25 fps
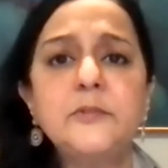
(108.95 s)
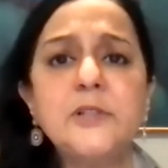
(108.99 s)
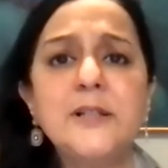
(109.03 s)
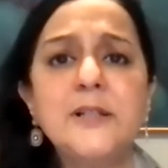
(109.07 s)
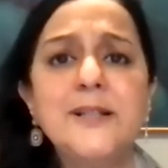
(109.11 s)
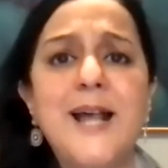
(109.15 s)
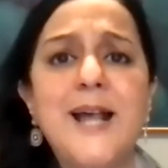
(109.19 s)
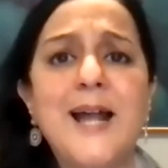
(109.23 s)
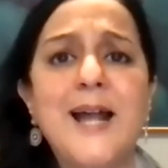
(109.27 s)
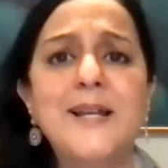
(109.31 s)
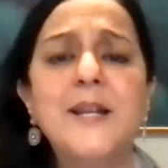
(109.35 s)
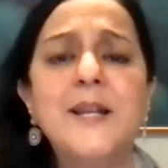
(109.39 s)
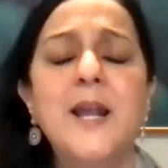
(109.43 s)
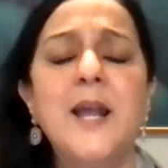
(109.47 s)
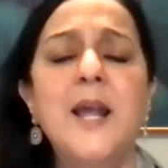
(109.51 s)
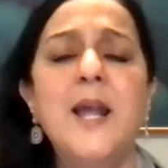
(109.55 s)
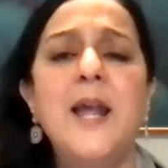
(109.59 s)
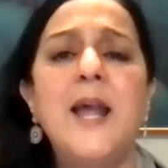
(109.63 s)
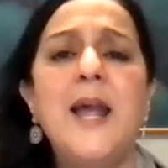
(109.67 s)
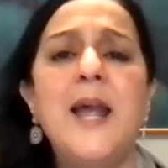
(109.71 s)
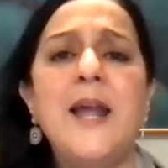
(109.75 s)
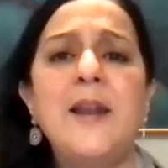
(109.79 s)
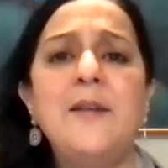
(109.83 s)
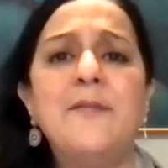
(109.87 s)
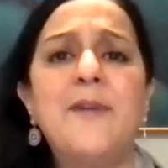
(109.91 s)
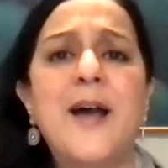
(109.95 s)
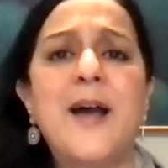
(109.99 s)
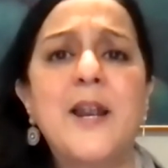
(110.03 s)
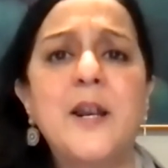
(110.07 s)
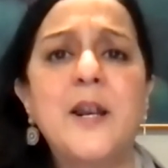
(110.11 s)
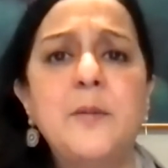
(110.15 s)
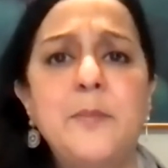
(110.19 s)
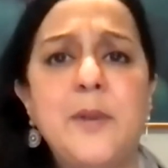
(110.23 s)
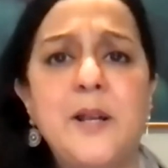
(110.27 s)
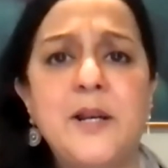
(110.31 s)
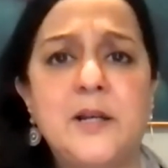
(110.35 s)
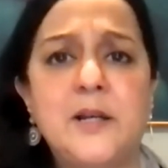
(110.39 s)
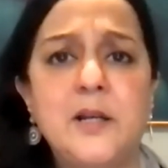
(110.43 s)
that
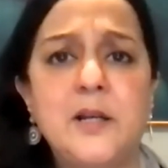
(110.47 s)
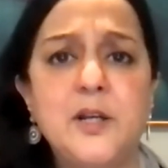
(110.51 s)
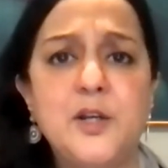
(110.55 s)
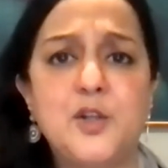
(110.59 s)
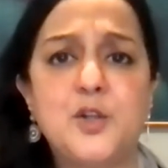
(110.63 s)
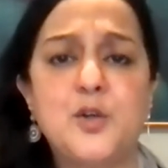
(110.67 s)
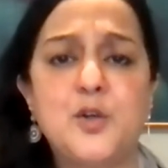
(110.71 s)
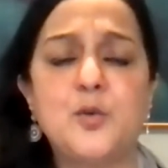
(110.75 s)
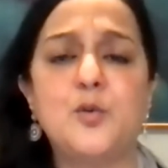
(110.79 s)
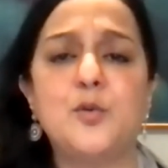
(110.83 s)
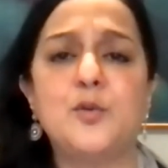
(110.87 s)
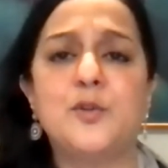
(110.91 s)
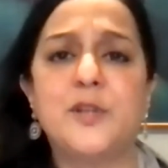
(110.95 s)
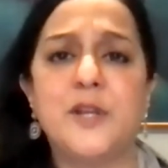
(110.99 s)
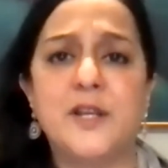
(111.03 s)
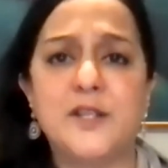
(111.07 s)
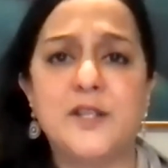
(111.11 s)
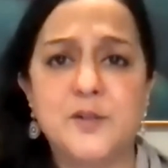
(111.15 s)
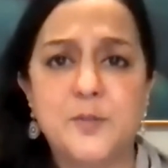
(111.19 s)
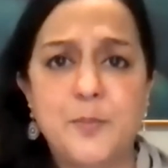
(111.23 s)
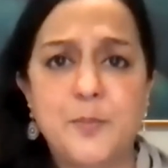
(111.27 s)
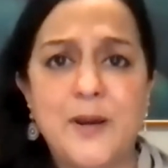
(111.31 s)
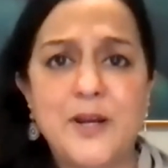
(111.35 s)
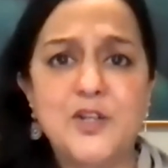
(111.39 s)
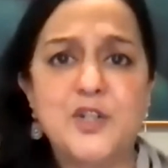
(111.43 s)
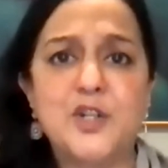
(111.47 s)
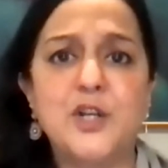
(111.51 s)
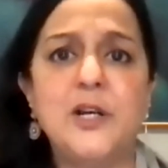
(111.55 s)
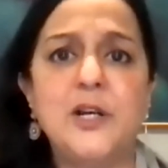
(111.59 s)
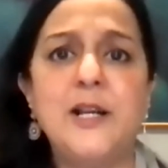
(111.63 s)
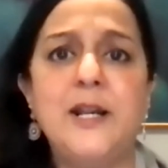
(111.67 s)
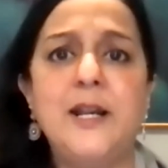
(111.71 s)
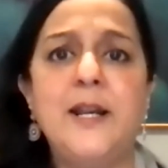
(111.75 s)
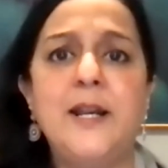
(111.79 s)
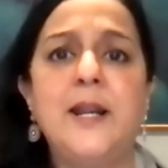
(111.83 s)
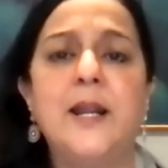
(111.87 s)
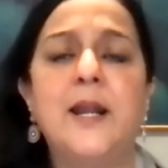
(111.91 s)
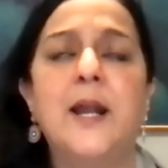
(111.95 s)
environmental issues,
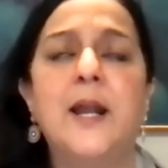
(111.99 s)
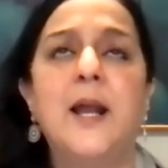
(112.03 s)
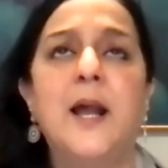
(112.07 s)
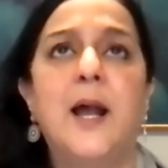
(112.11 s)
especially